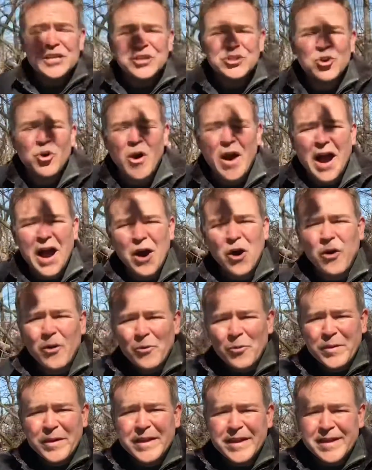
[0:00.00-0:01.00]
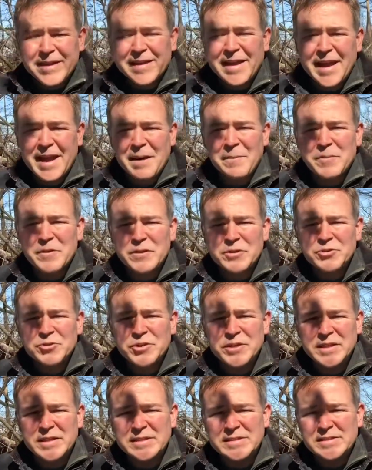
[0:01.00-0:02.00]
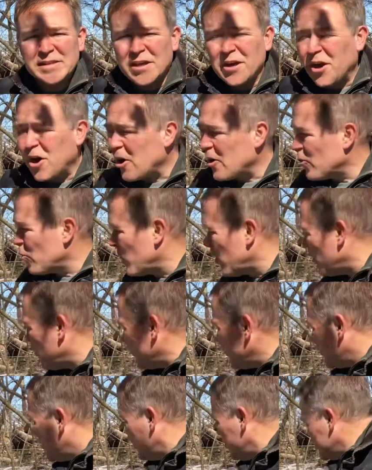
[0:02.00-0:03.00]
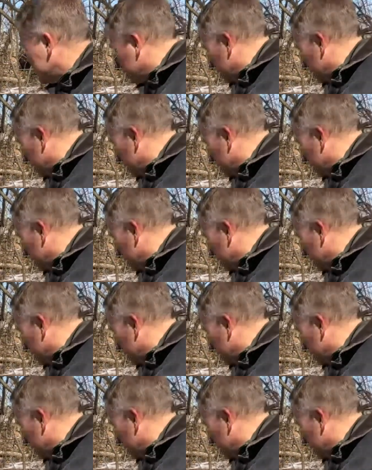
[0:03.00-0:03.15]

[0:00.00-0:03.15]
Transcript: So how are we gonna tap the trees? what we do is